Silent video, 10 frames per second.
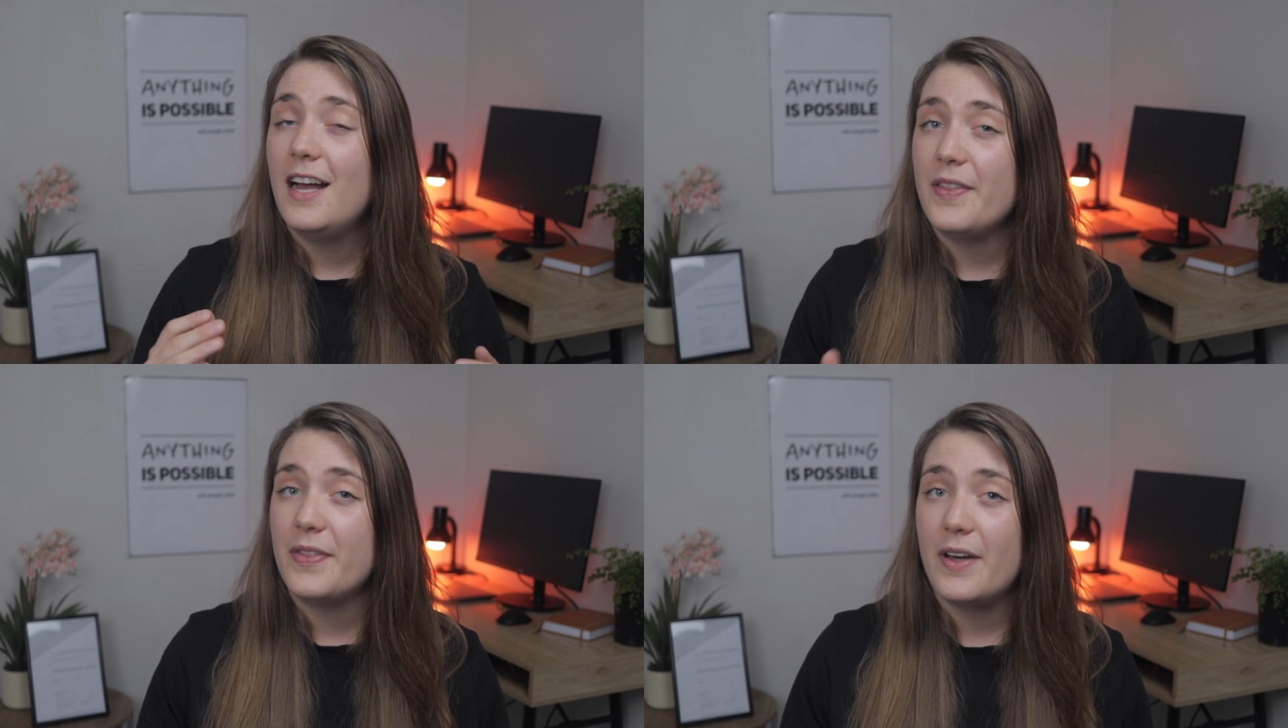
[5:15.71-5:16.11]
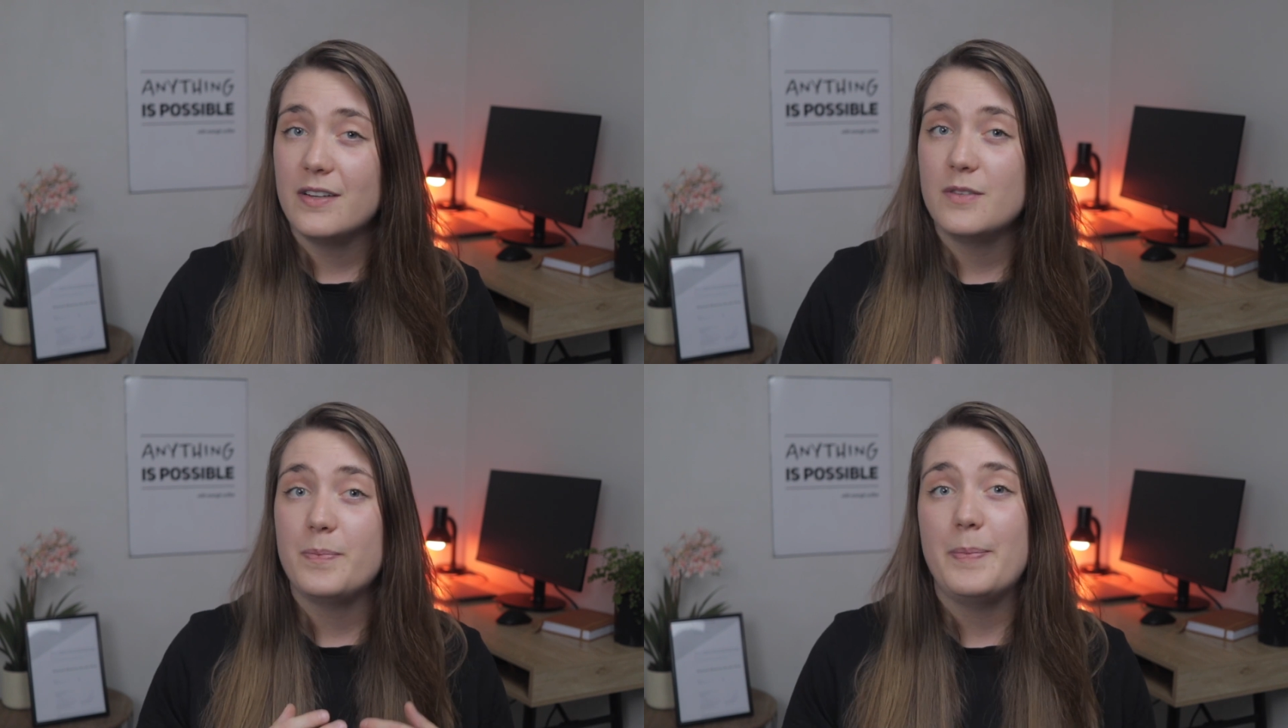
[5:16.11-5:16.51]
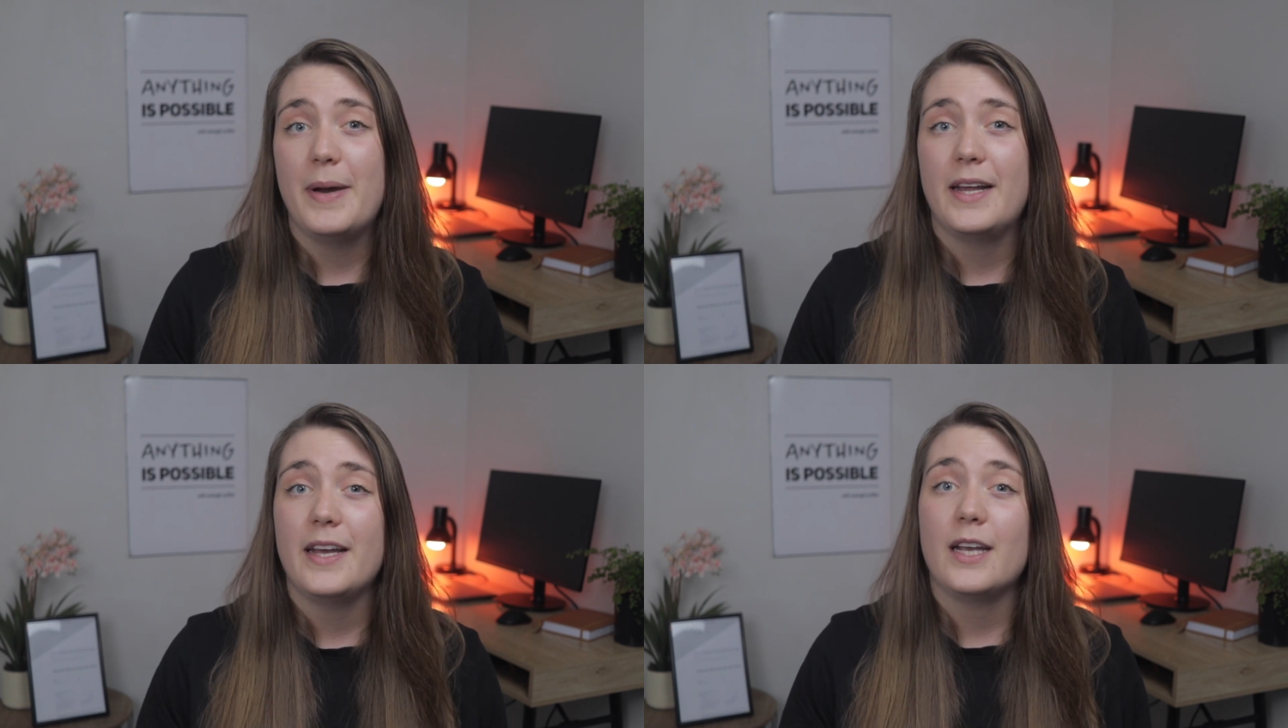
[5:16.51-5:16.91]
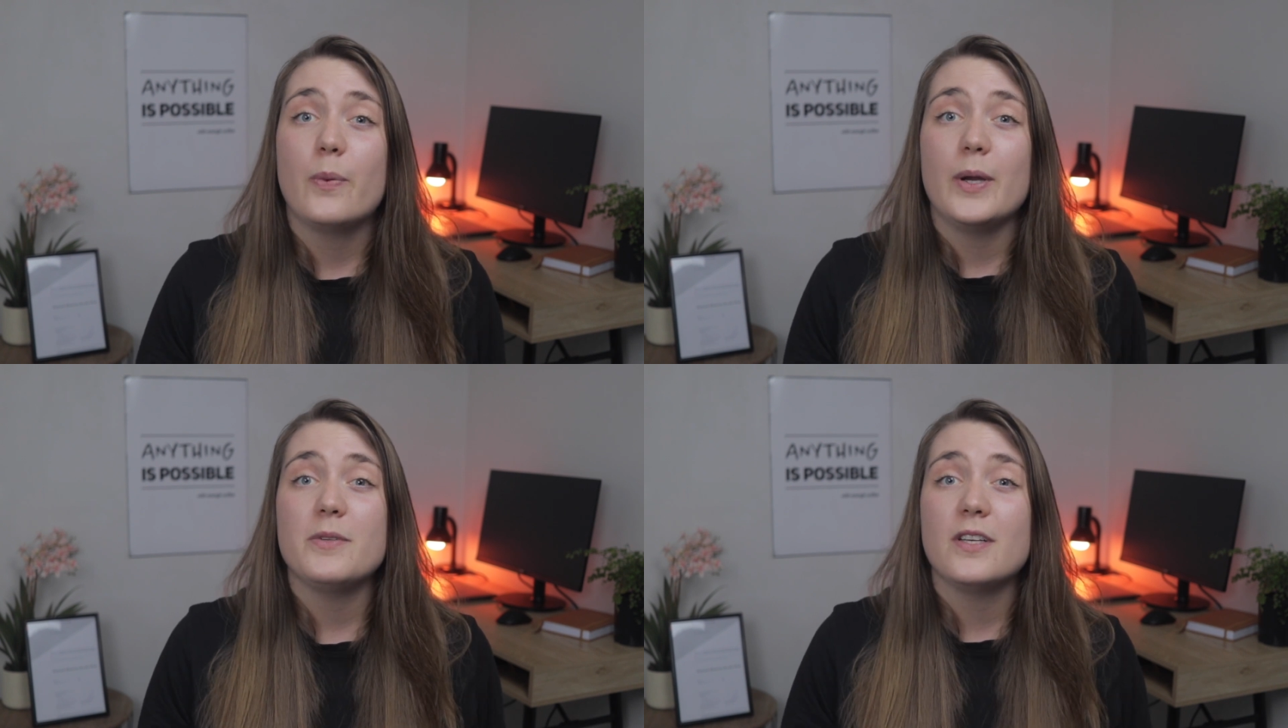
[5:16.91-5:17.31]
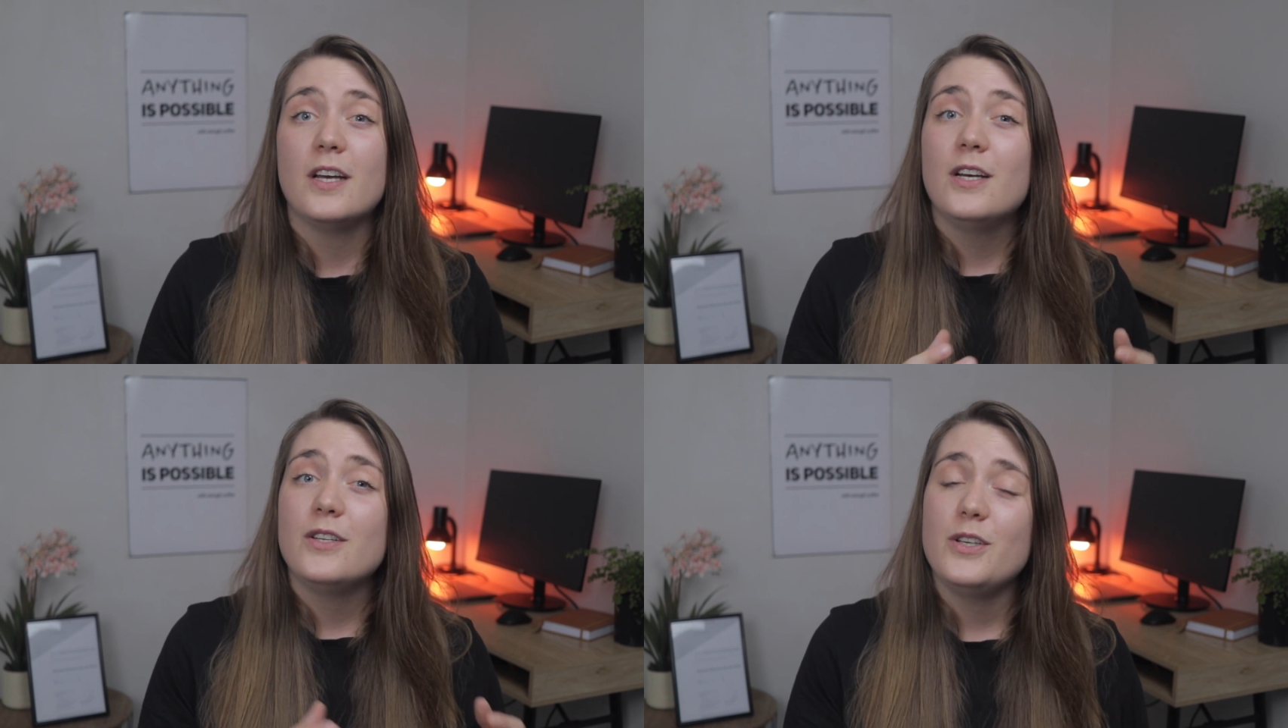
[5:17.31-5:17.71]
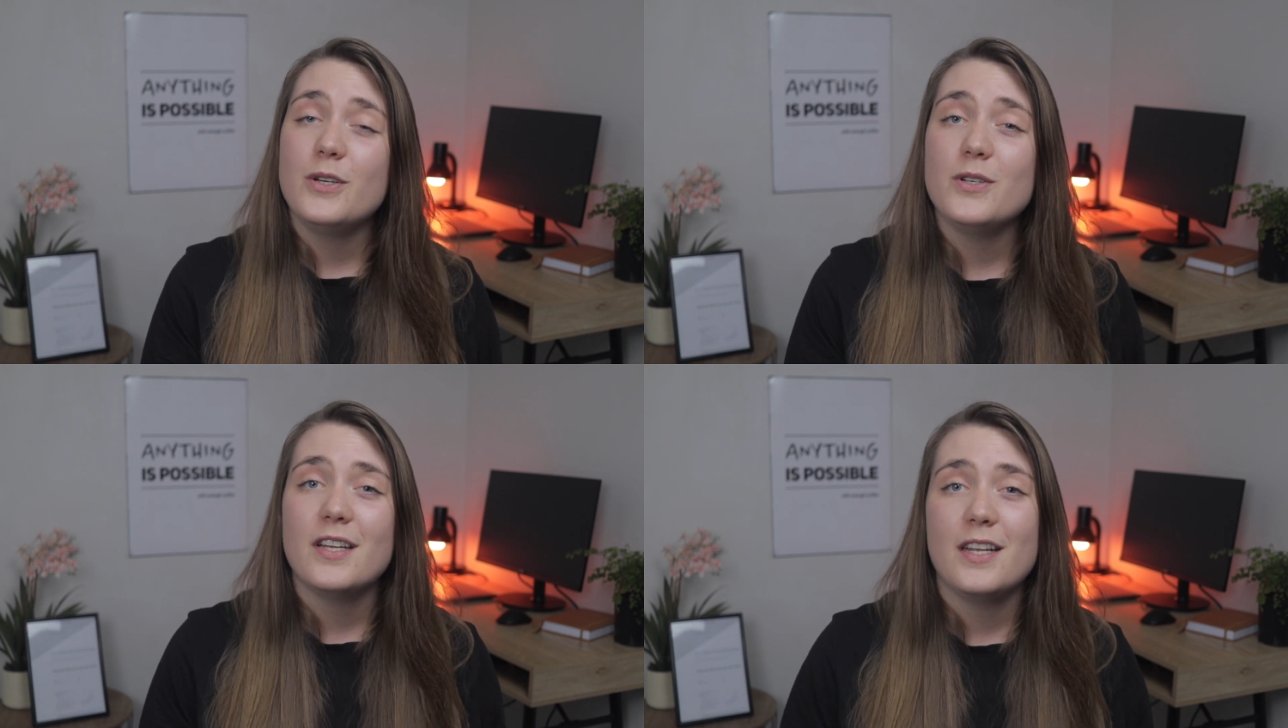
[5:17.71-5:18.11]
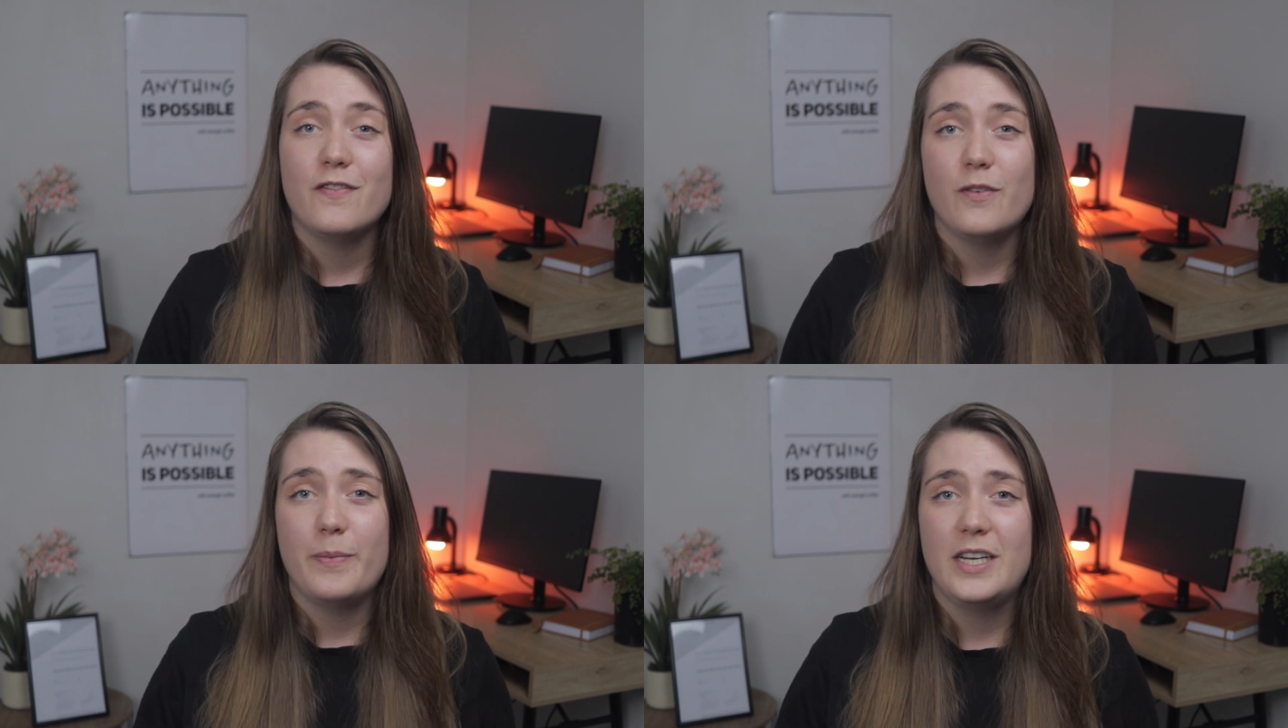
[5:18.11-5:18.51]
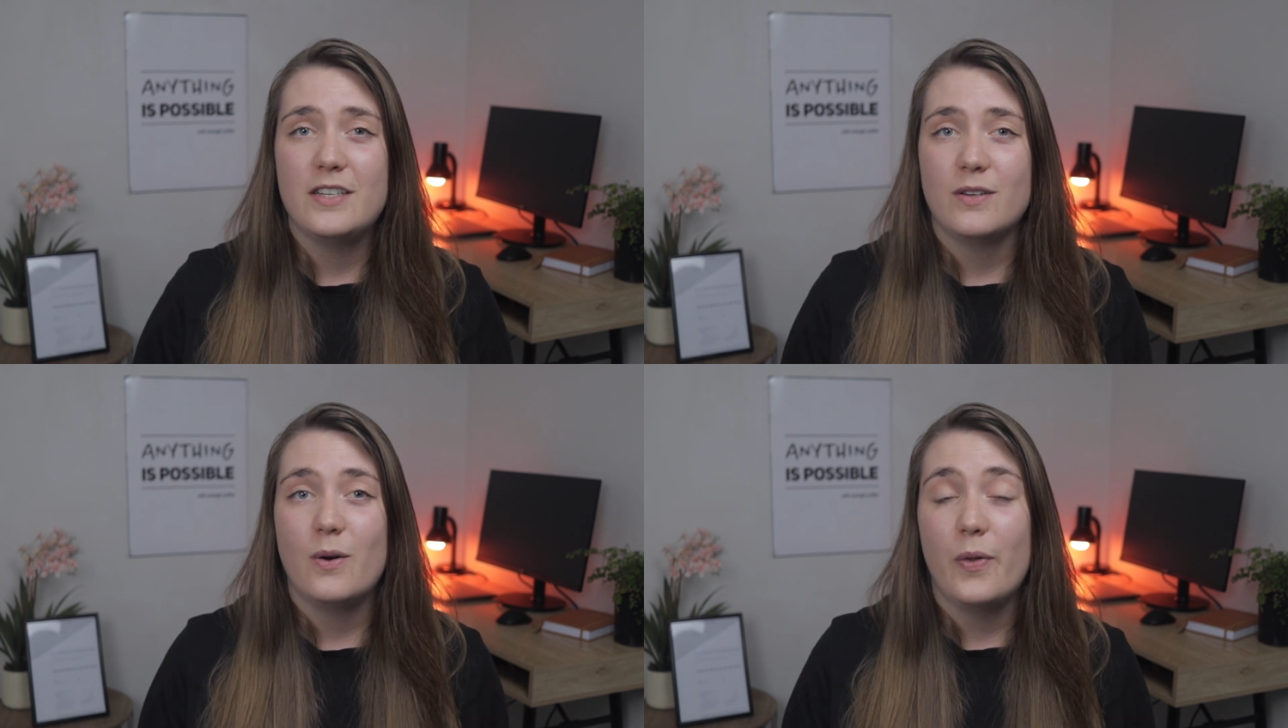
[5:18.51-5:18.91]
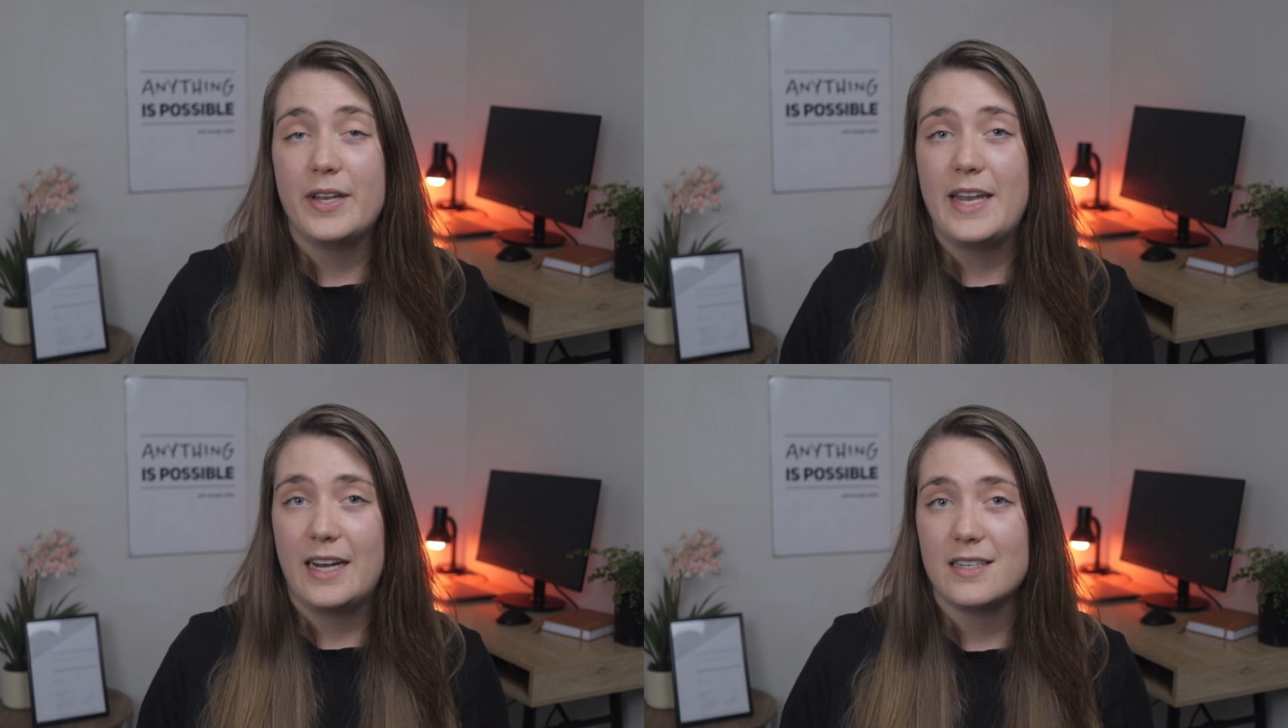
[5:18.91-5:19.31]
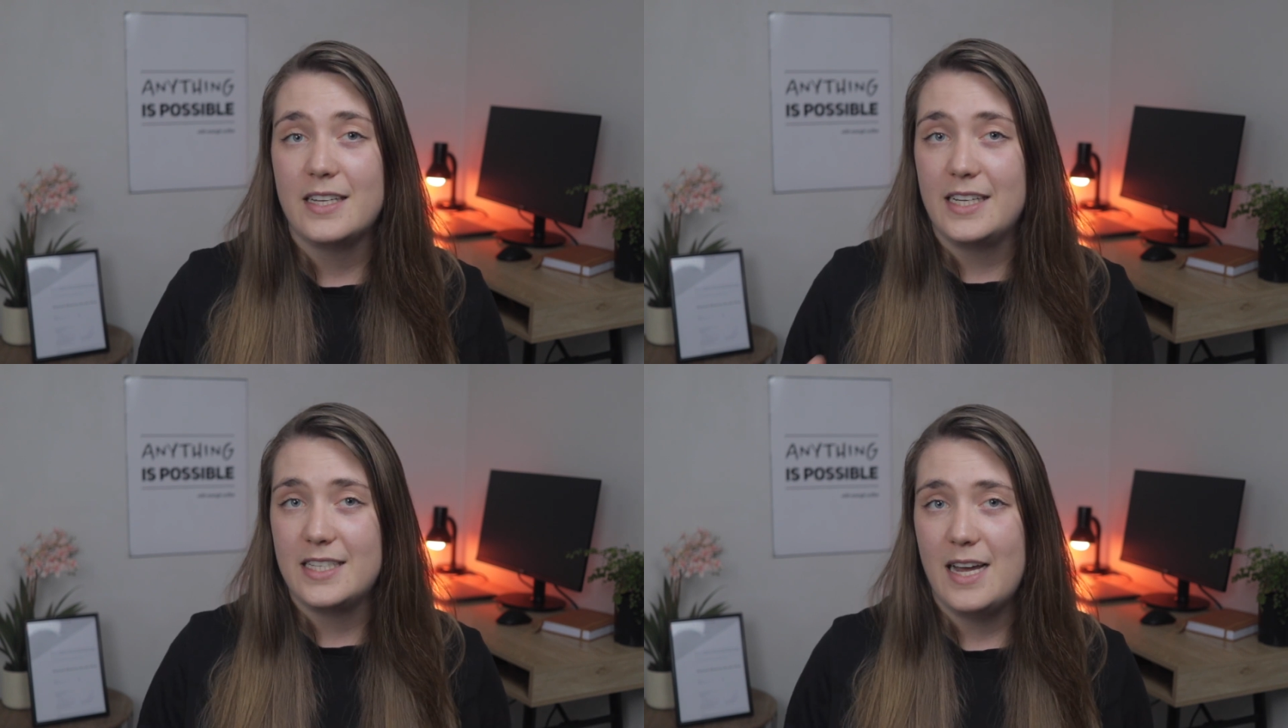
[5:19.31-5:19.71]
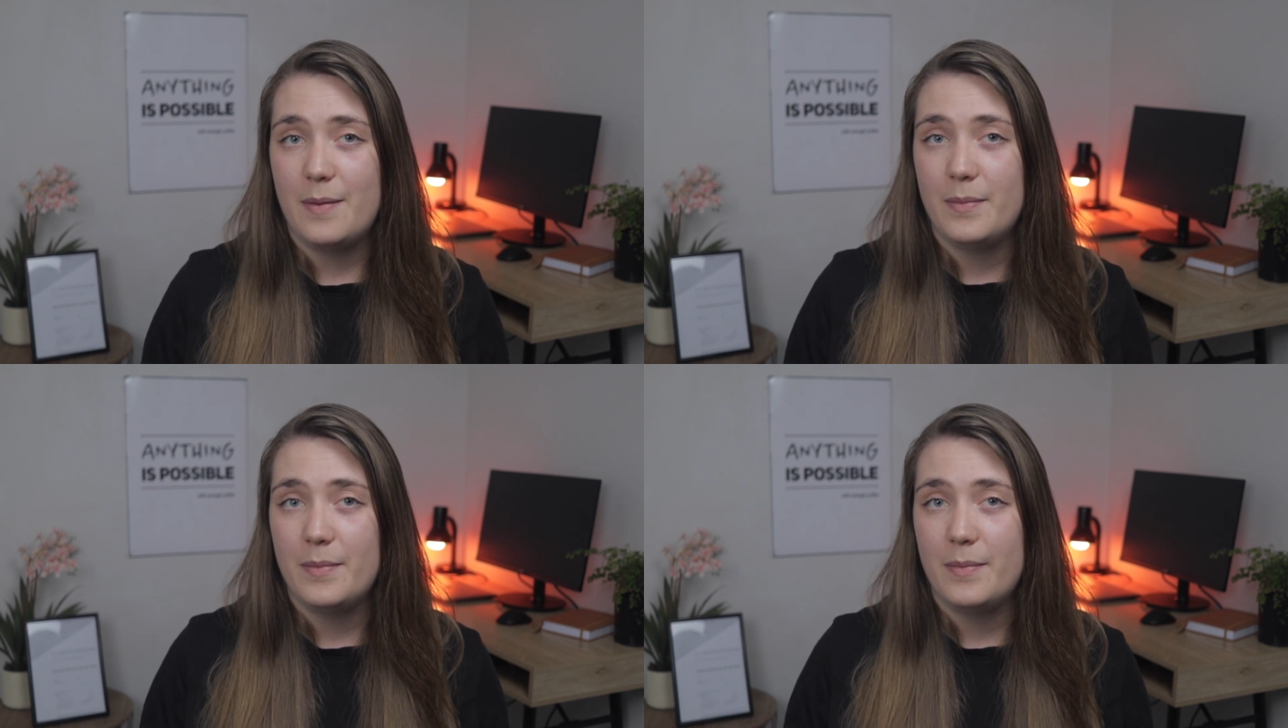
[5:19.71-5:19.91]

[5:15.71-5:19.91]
and thus be better equipped to use that information on the next exam.